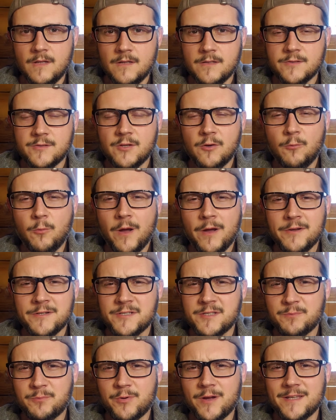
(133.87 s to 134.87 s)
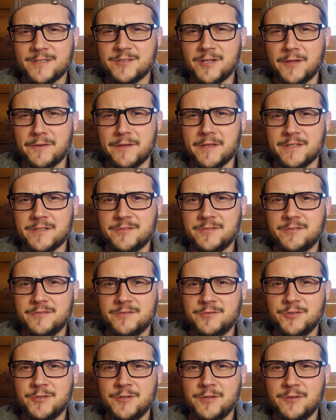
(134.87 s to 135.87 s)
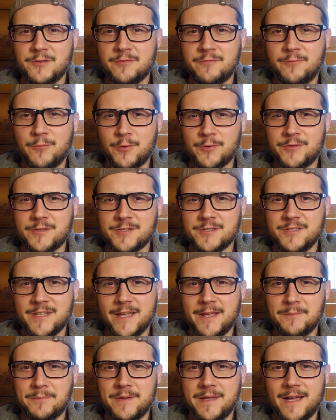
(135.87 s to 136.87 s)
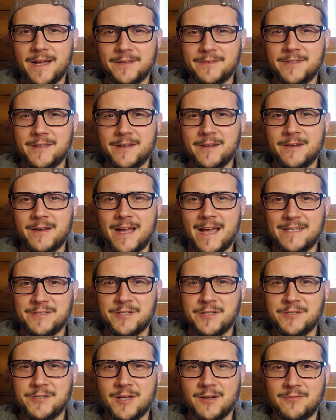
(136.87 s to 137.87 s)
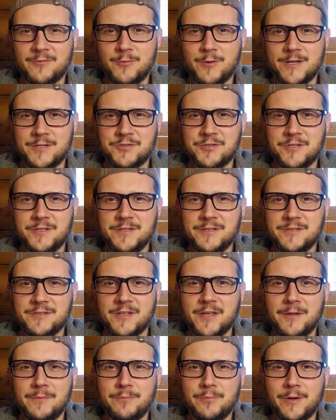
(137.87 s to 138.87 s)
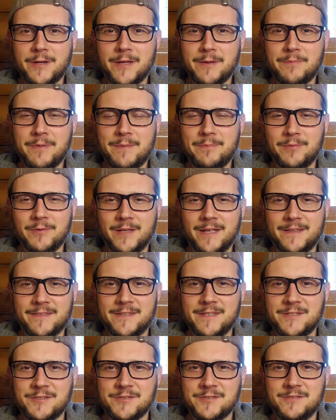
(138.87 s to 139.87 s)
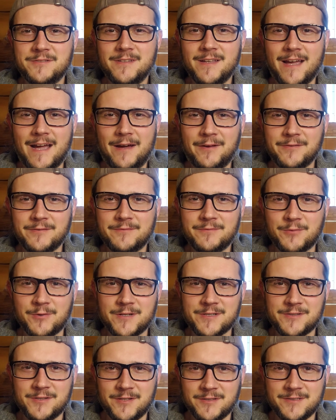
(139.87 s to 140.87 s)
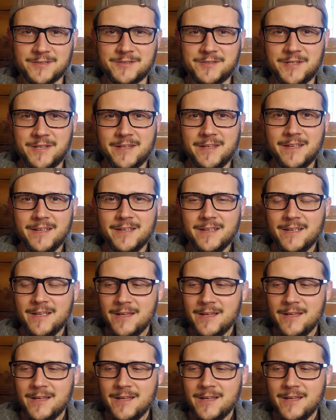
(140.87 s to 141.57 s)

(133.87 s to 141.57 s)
So where is the press on this? Shouldn't the Fourth Estate be out there asking tough questions and bring people like this out for us all to see?